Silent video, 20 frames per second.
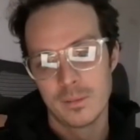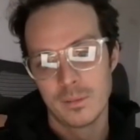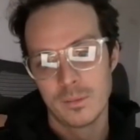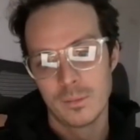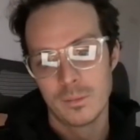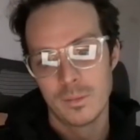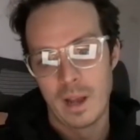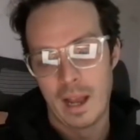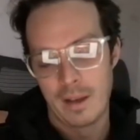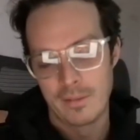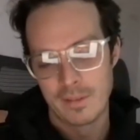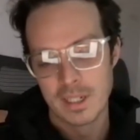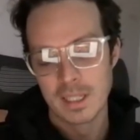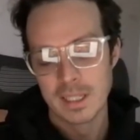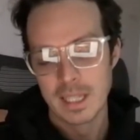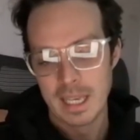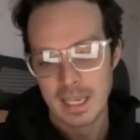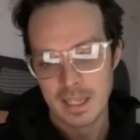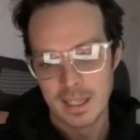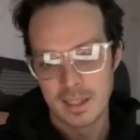having a
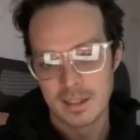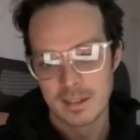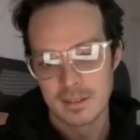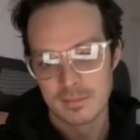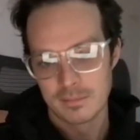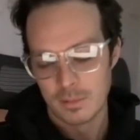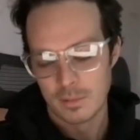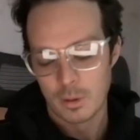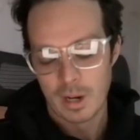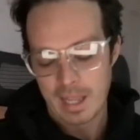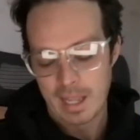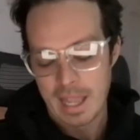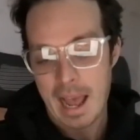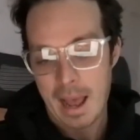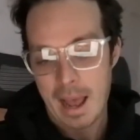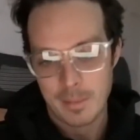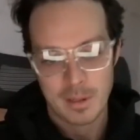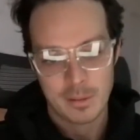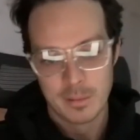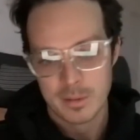lake or a
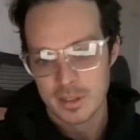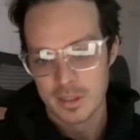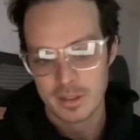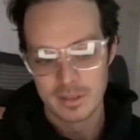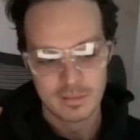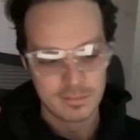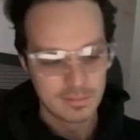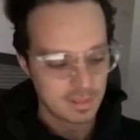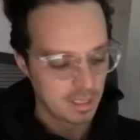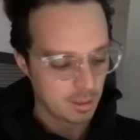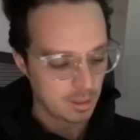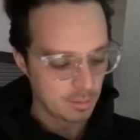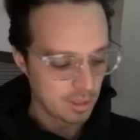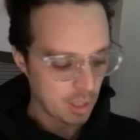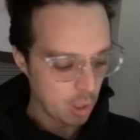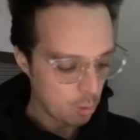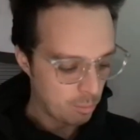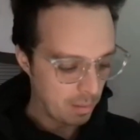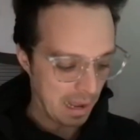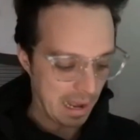cabin. It was
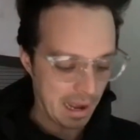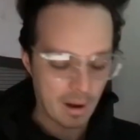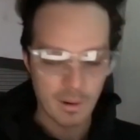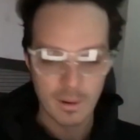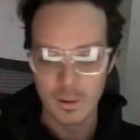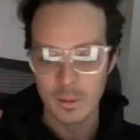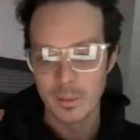no power.